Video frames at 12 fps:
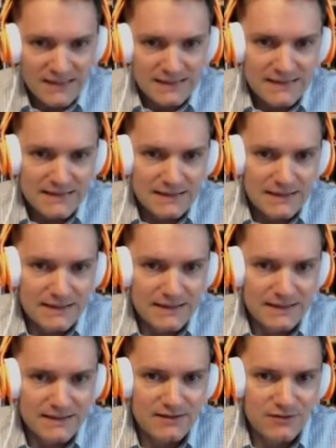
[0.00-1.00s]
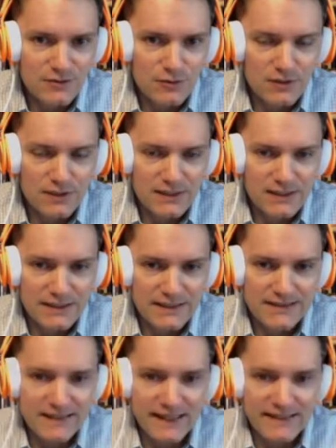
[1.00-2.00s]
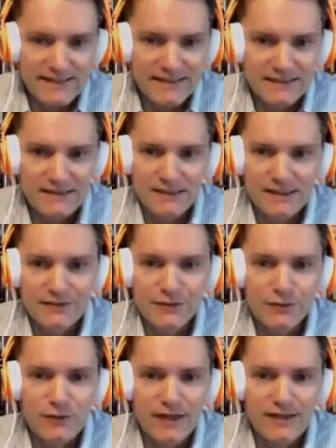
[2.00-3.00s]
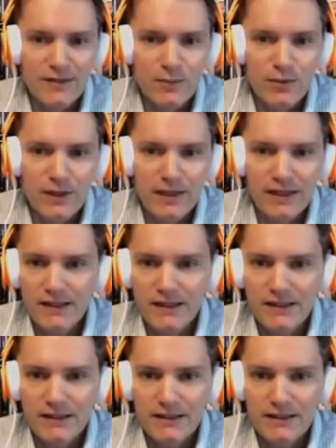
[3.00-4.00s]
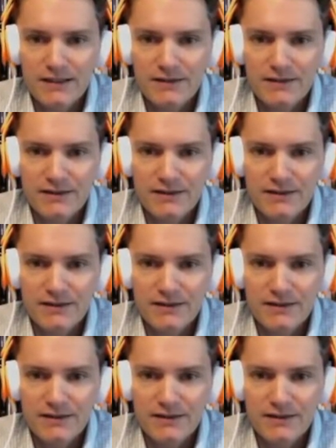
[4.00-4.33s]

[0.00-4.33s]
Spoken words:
that is a little enticing. I do like to play I